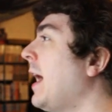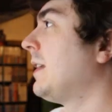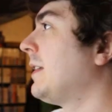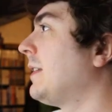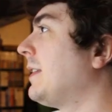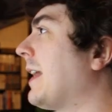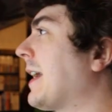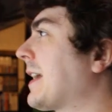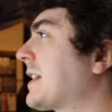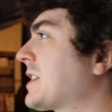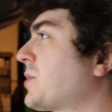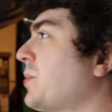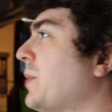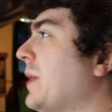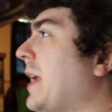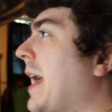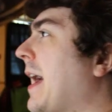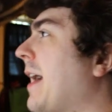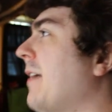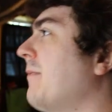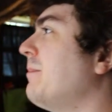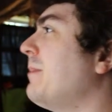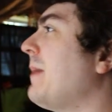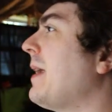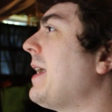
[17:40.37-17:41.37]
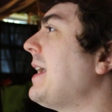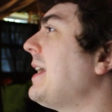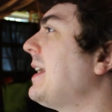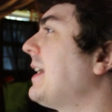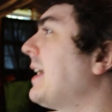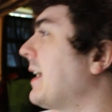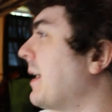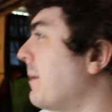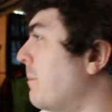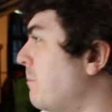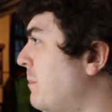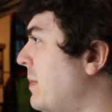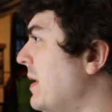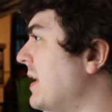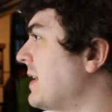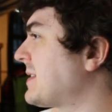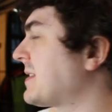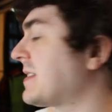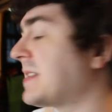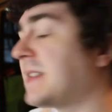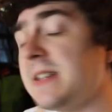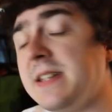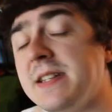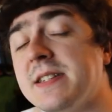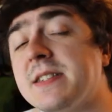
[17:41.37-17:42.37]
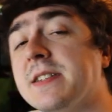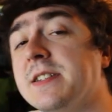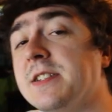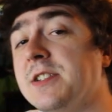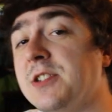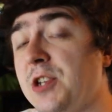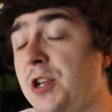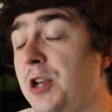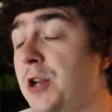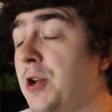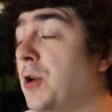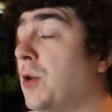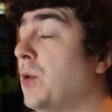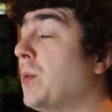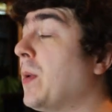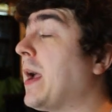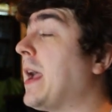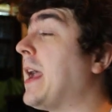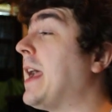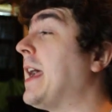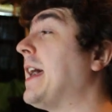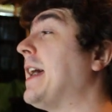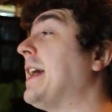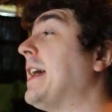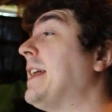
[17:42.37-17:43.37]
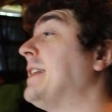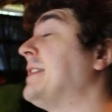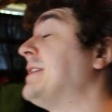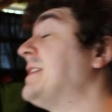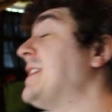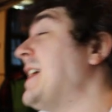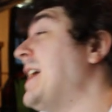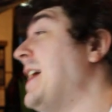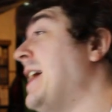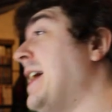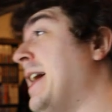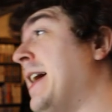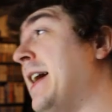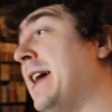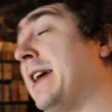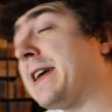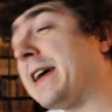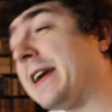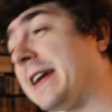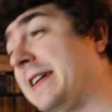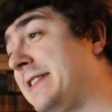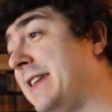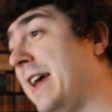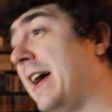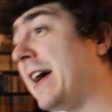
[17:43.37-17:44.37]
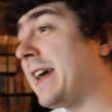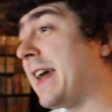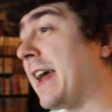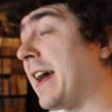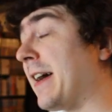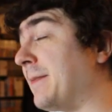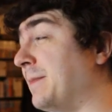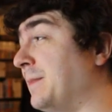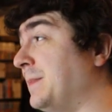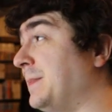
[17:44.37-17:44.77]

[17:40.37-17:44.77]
next we have Made in Abyss season 2 and gotta tell you